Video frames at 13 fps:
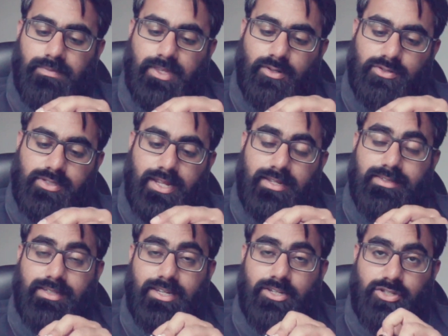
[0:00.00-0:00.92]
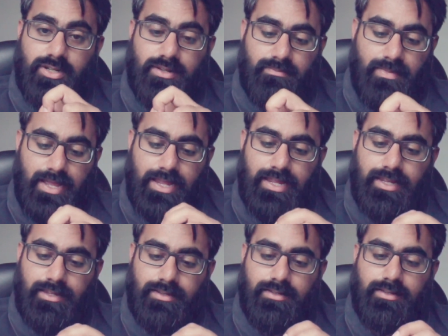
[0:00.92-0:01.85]
It also has an
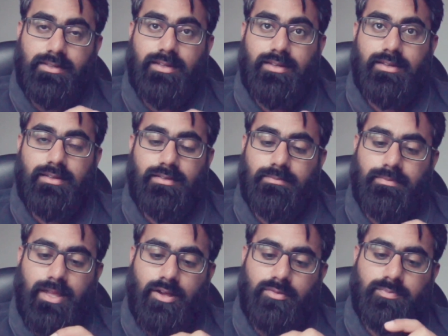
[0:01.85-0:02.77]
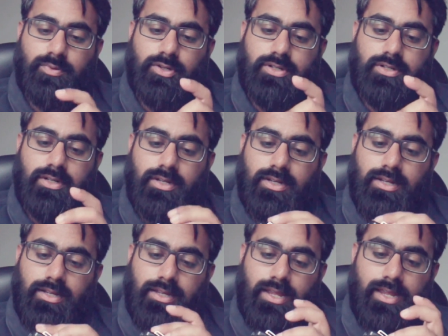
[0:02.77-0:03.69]
HDMI output,
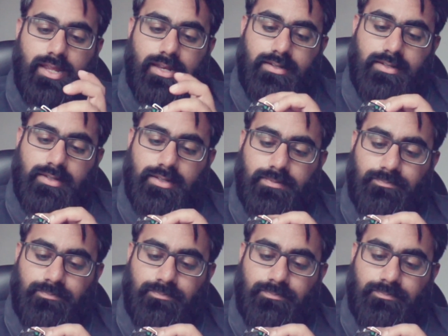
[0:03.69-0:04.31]
and